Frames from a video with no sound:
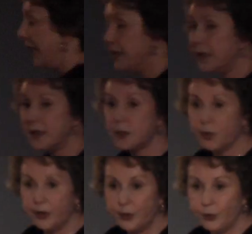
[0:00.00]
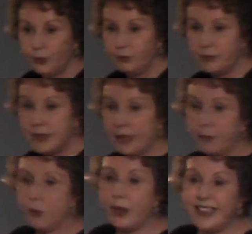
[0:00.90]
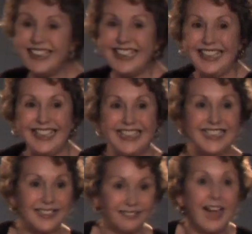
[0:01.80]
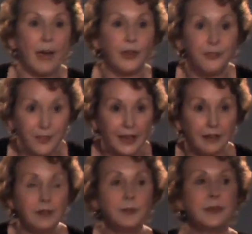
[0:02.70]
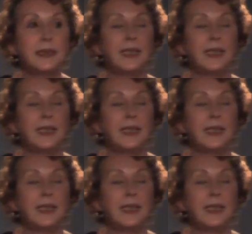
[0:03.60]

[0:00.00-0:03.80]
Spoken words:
basics where you tell me what you need and how you feel.